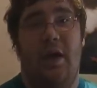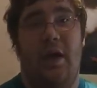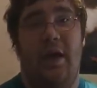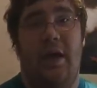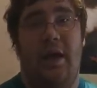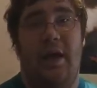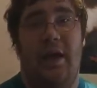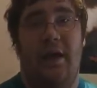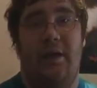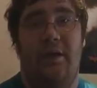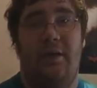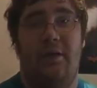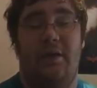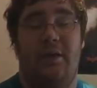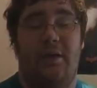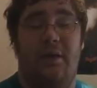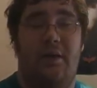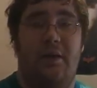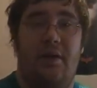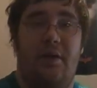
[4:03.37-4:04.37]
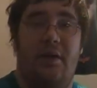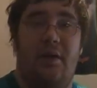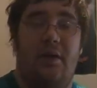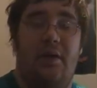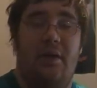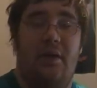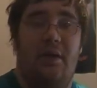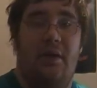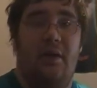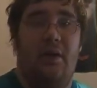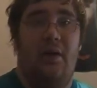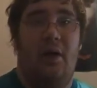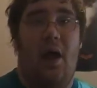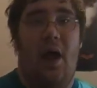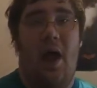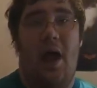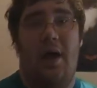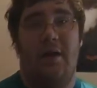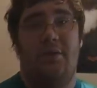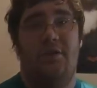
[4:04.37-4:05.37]
And
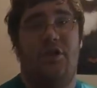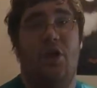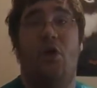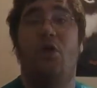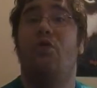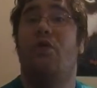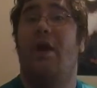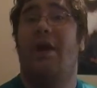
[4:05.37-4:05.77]
I don't